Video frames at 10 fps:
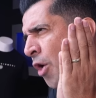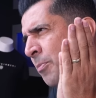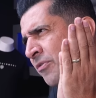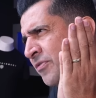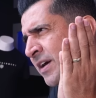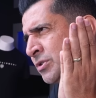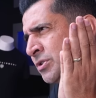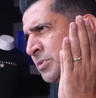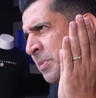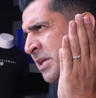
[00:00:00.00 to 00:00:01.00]
Are
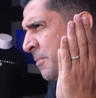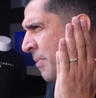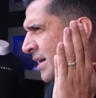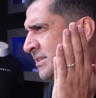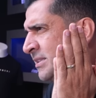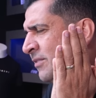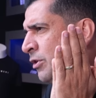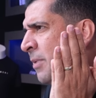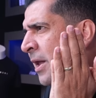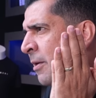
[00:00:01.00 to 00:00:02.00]
professors speaking
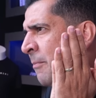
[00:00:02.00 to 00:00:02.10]
positively about